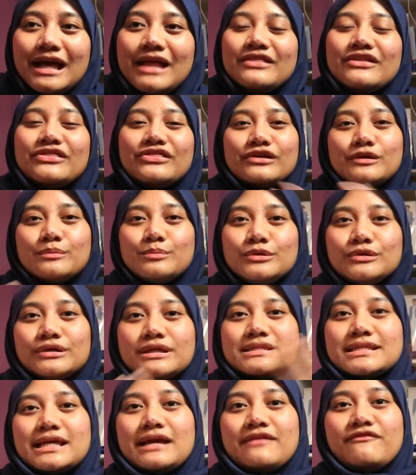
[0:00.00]
The third book
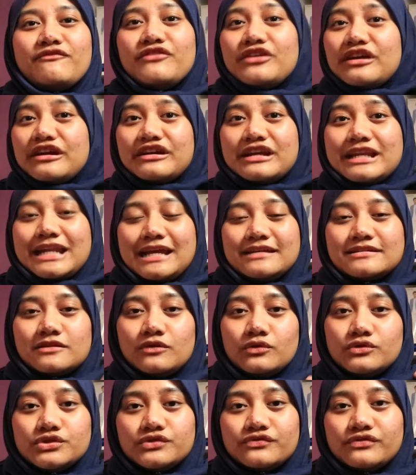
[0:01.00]
is like a really nice
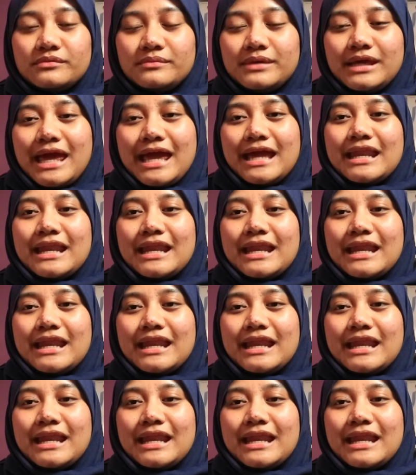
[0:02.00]
closure for me,